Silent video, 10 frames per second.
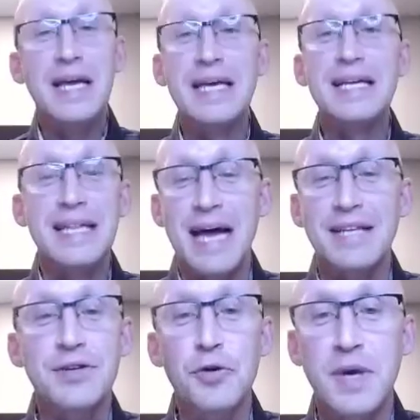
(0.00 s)
get to that
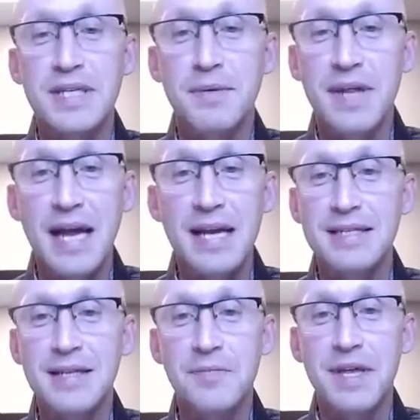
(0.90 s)
too because I mean that is
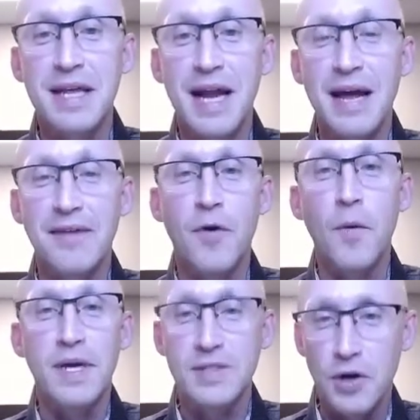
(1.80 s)
something that I've
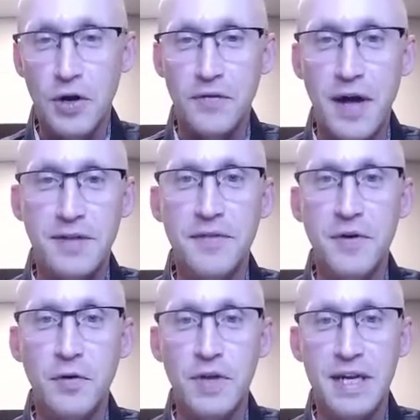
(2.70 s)
always heard of how
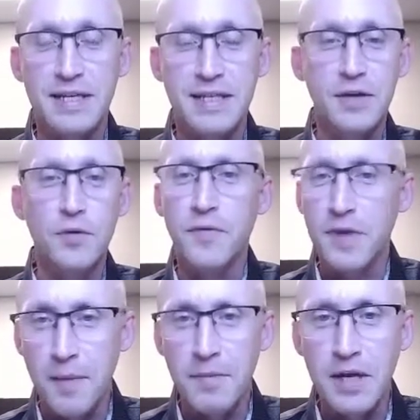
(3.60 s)
difficult it is, and you even
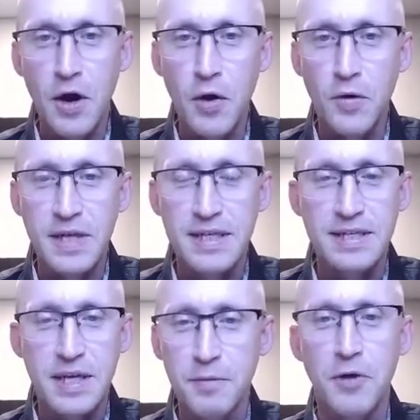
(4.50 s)
let me know that this is
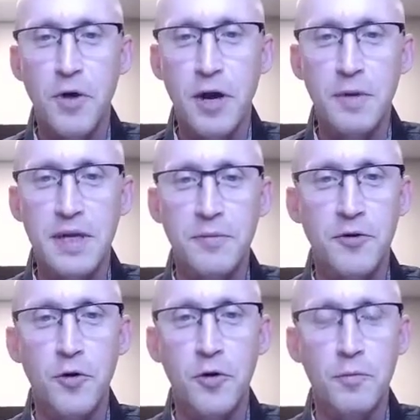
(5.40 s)
going to be incredibly
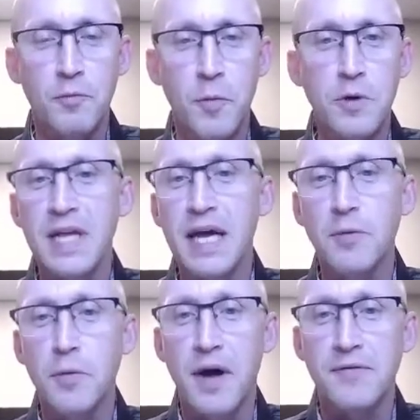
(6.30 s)
difficult and most
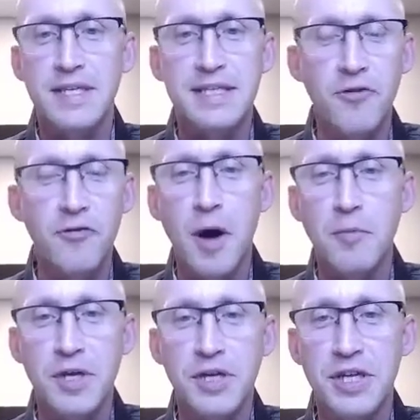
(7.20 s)
likely we'll have to
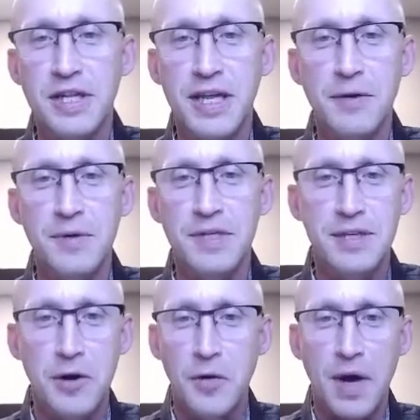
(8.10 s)
self-publish. And then it was you
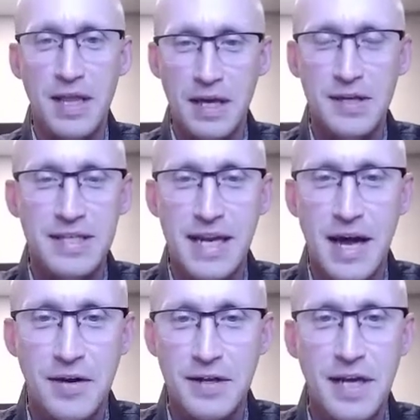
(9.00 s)
know I think you sent out
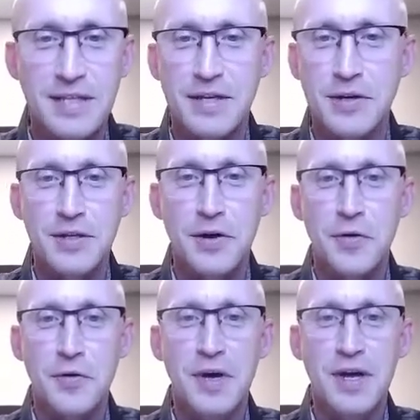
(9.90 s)
out a dozen or
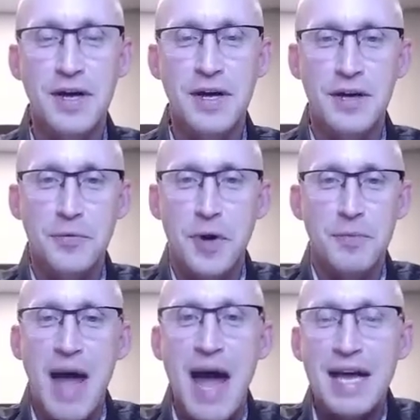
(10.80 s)
so like what
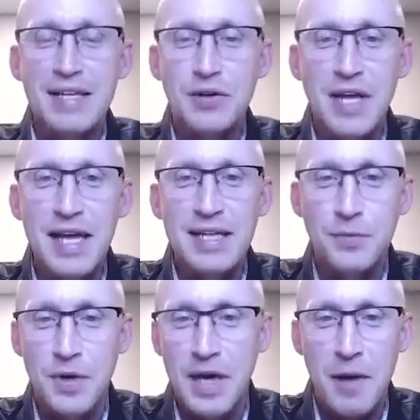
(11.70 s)
packets or kits and
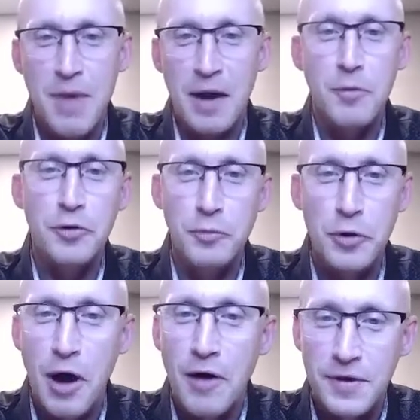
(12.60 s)
we got back multiple
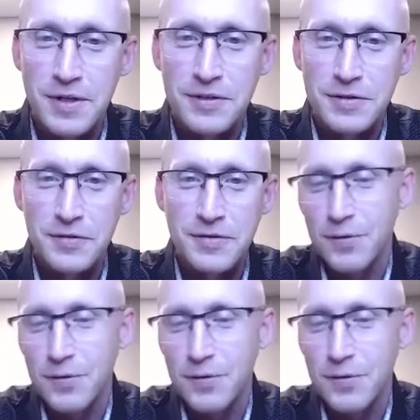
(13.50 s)
offers so i was like